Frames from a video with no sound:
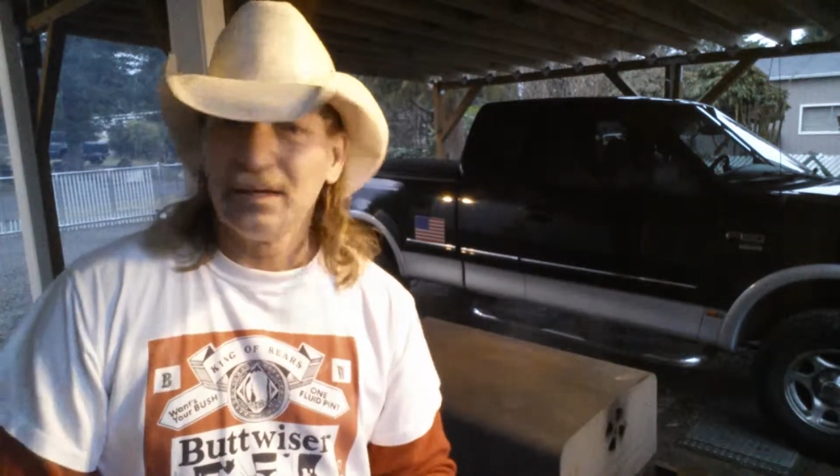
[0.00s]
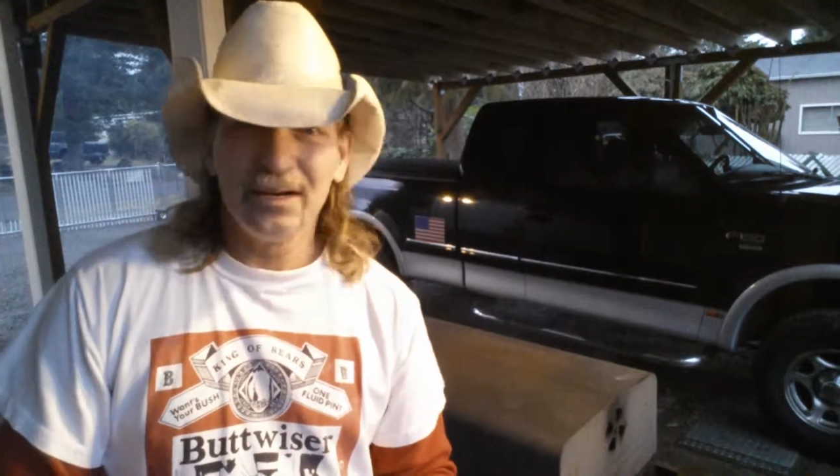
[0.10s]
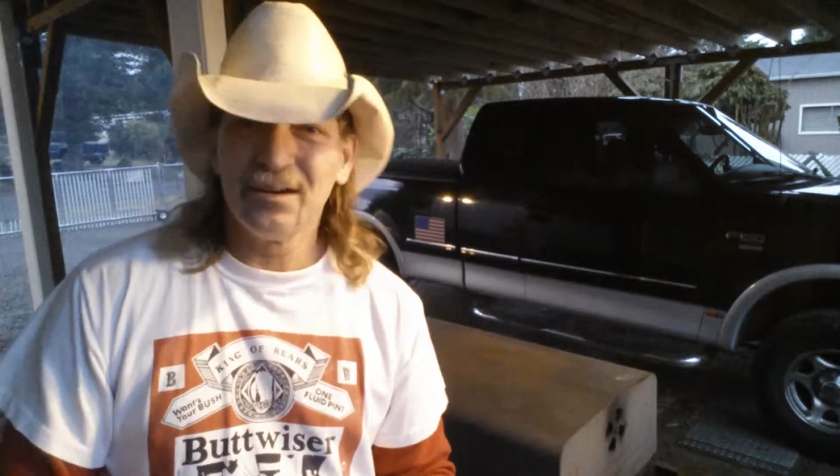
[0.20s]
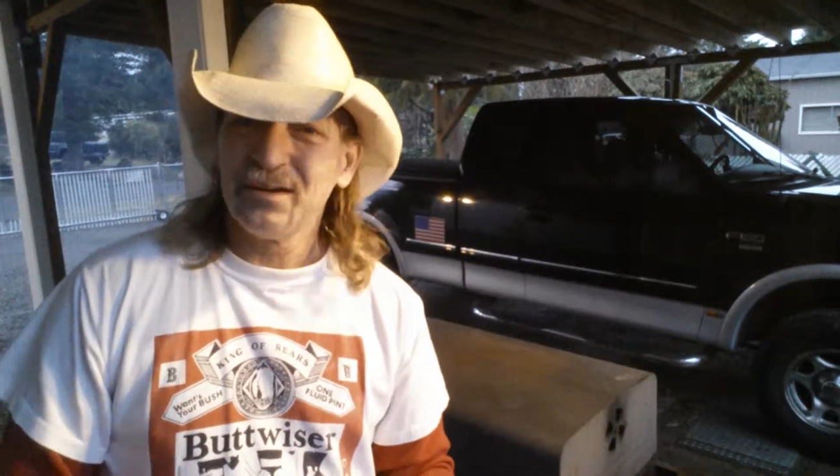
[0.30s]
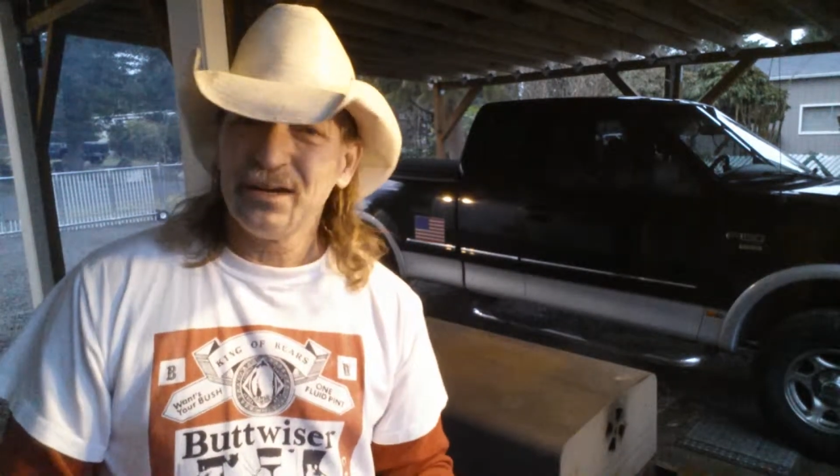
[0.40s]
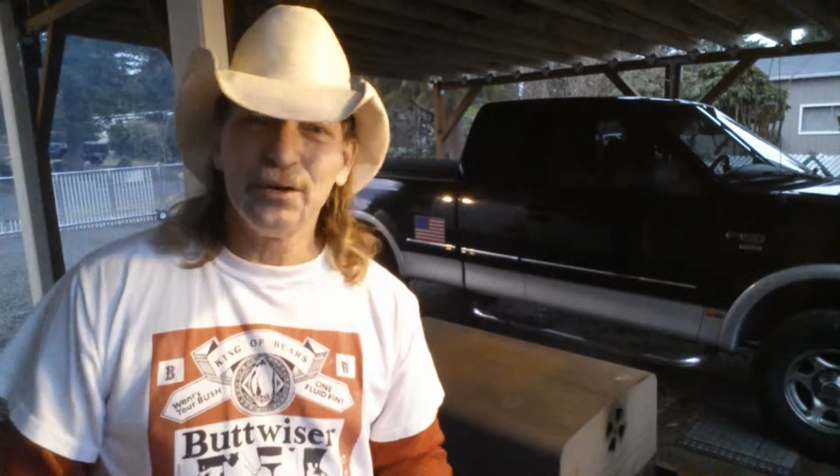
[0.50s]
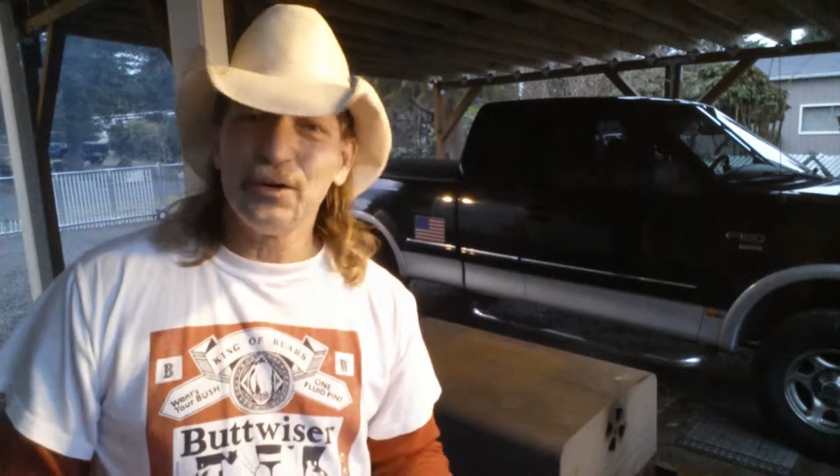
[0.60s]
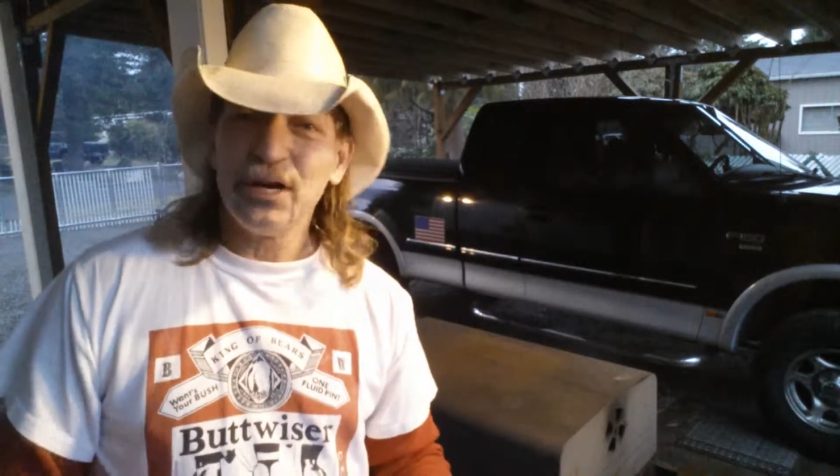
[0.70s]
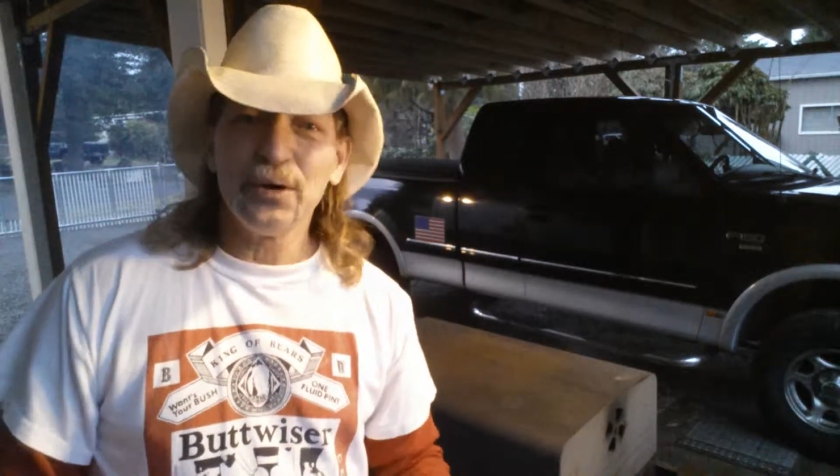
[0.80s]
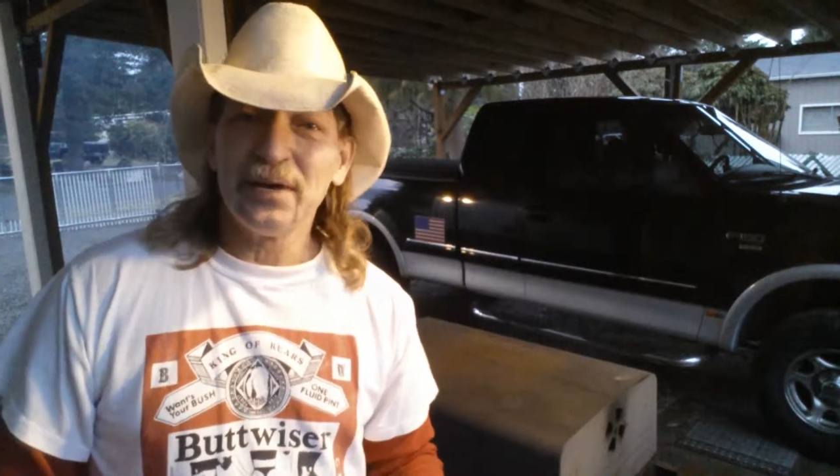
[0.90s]
You
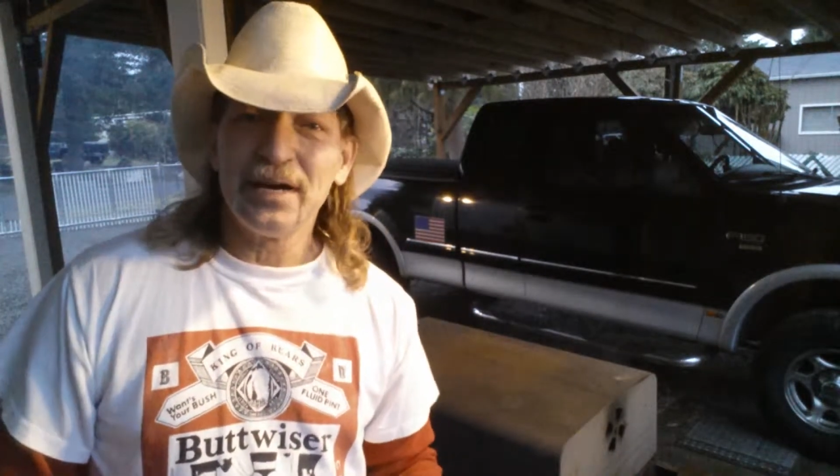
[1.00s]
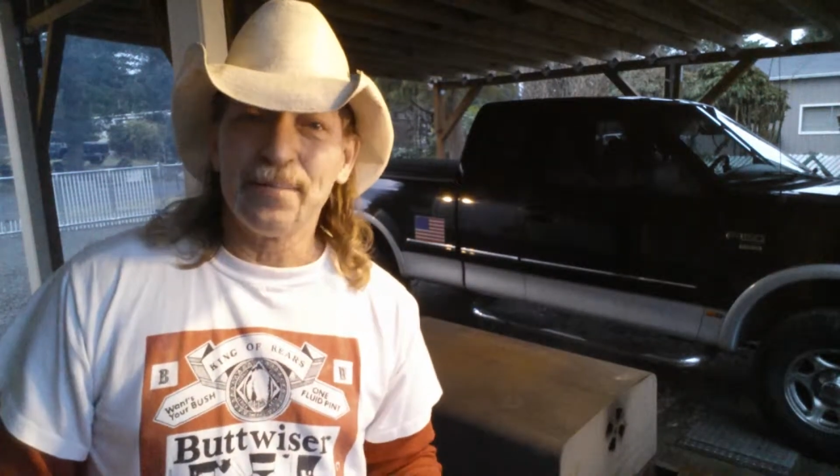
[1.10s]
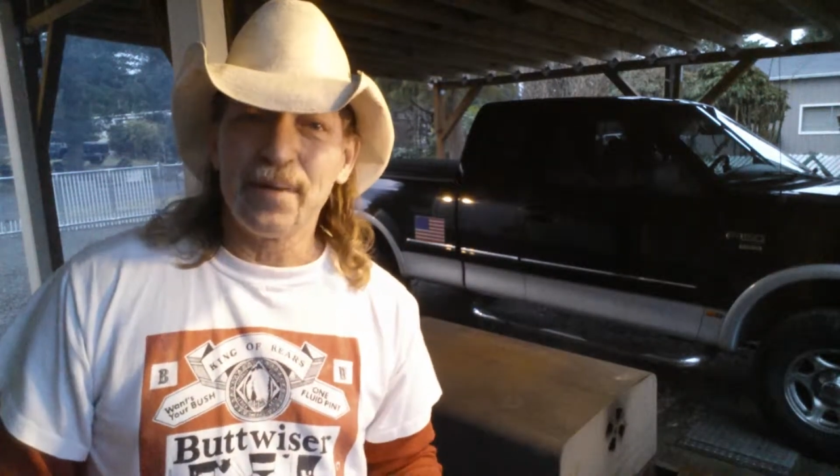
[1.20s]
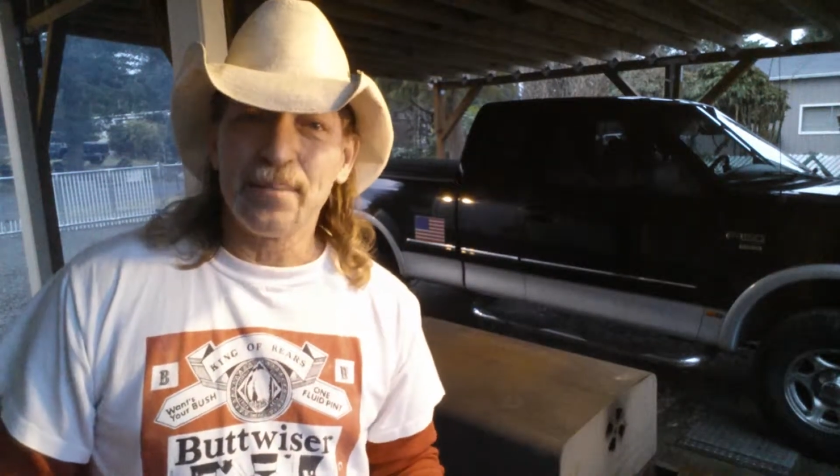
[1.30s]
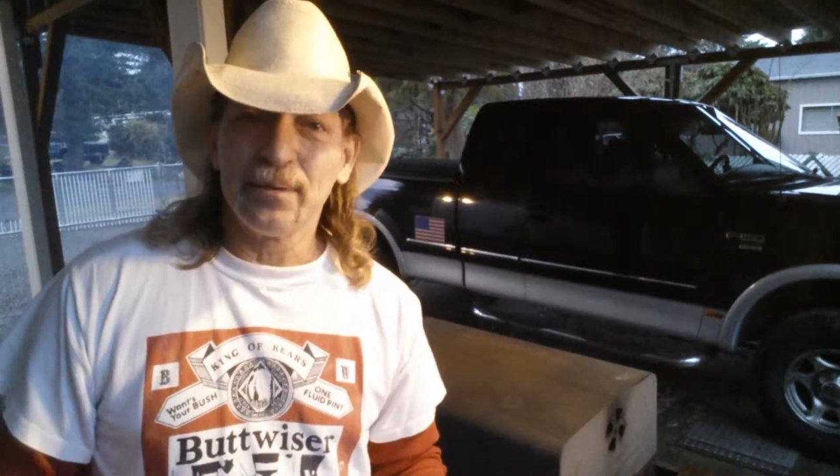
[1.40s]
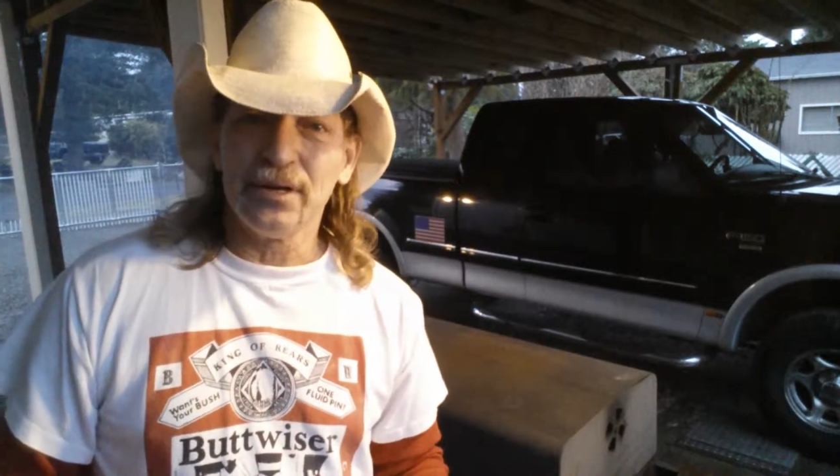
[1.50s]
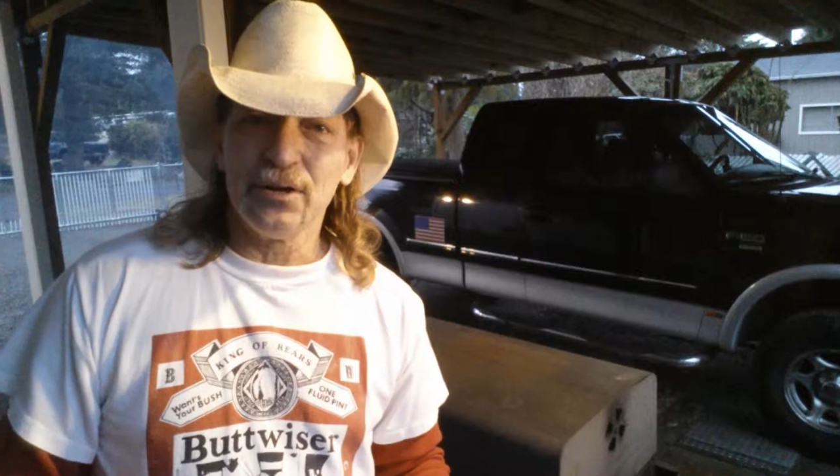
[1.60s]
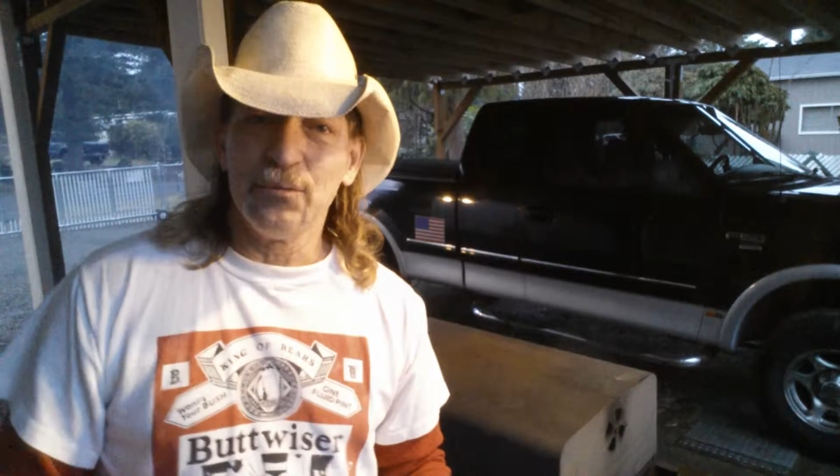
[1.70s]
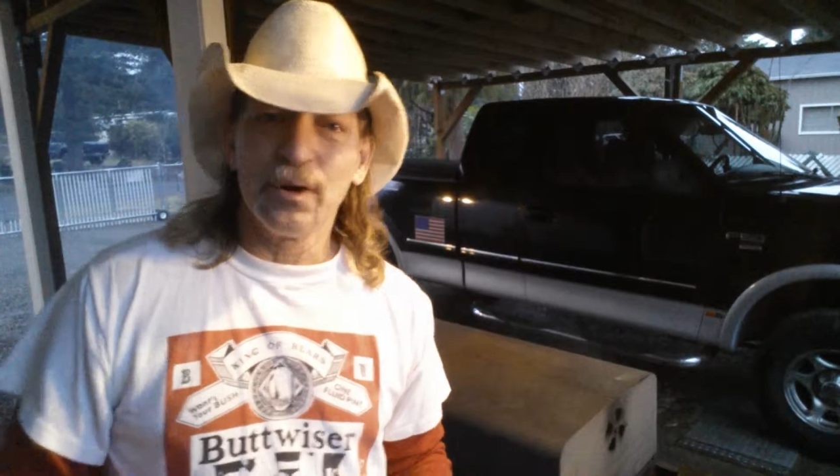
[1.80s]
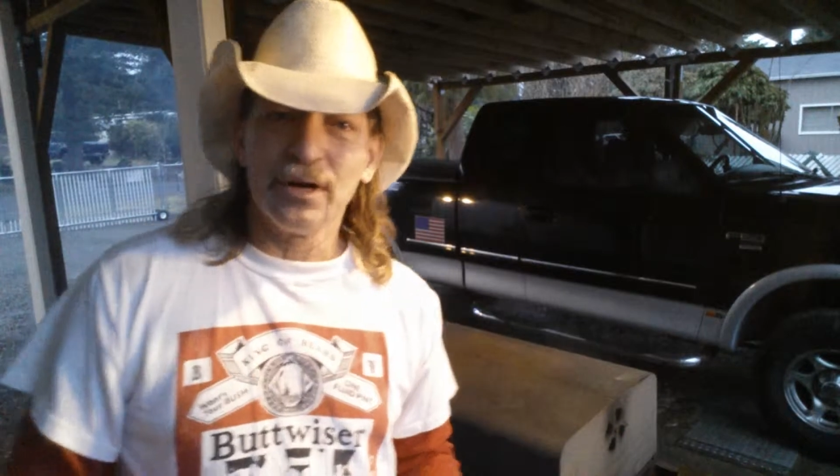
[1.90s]
don't need that, people.
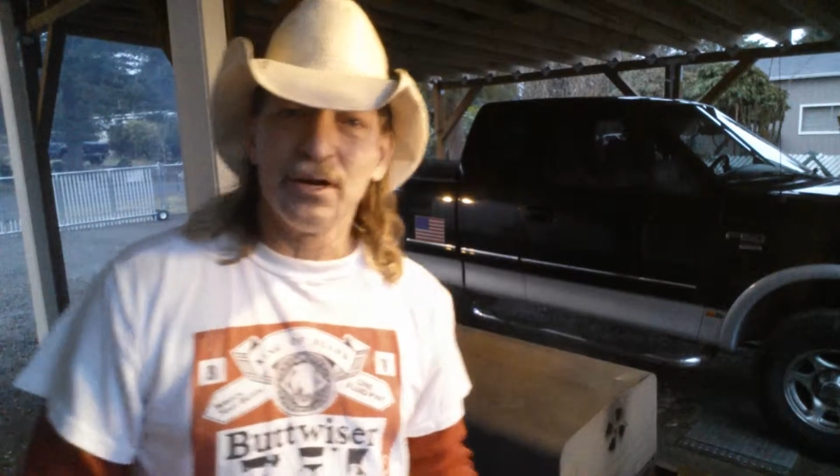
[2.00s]
You really